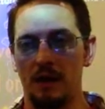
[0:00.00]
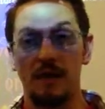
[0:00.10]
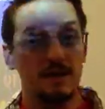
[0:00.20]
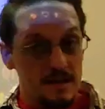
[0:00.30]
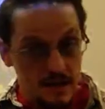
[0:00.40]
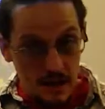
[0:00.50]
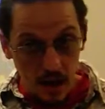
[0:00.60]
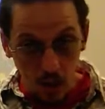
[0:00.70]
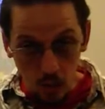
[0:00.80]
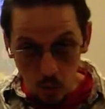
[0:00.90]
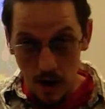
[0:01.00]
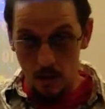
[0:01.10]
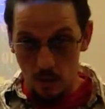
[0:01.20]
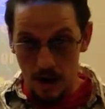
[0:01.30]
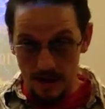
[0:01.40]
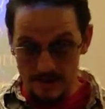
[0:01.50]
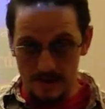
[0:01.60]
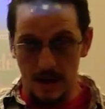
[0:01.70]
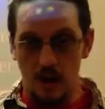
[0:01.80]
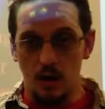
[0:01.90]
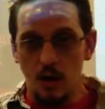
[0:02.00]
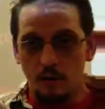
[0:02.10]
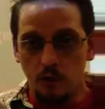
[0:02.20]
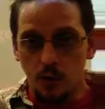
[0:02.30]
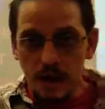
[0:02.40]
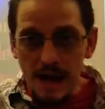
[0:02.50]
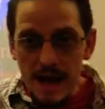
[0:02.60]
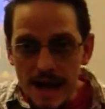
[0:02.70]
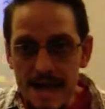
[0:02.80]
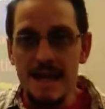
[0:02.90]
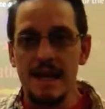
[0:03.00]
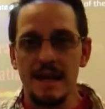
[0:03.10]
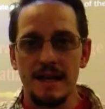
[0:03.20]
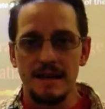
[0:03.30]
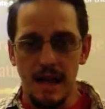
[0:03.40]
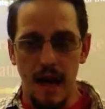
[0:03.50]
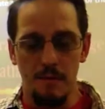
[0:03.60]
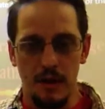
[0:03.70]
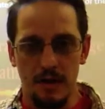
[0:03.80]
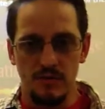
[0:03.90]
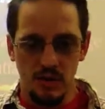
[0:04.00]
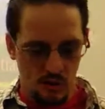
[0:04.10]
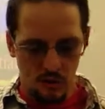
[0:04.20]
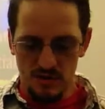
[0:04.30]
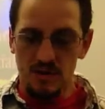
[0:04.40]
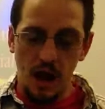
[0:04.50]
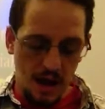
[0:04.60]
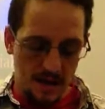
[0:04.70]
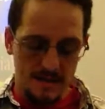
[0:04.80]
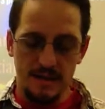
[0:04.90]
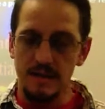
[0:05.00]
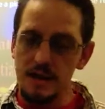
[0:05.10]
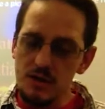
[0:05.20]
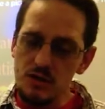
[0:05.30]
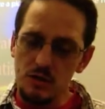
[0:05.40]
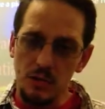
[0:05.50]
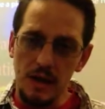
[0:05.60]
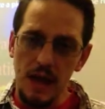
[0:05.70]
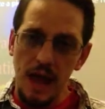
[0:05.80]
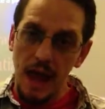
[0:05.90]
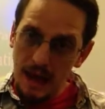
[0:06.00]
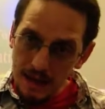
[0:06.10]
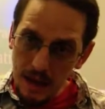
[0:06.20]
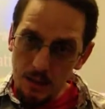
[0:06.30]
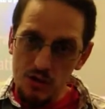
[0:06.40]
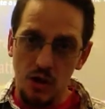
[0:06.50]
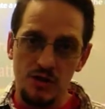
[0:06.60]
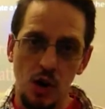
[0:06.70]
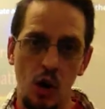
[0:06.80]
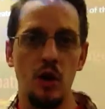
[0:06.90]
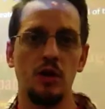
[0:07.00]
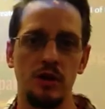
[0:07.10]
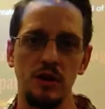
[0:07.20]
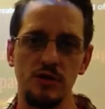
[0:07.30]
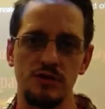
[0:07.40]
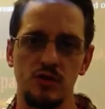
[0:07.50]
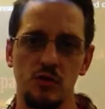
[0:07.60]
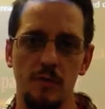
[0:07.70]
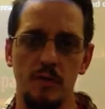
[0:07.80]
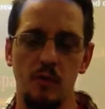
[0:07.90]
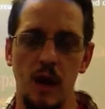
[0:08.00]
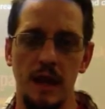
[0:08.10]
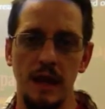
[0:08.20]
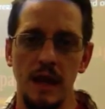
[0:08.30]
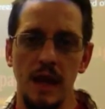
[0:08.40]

Now this is a great writing style for any topic. So science and history and language arts all are going to use descriptive writing.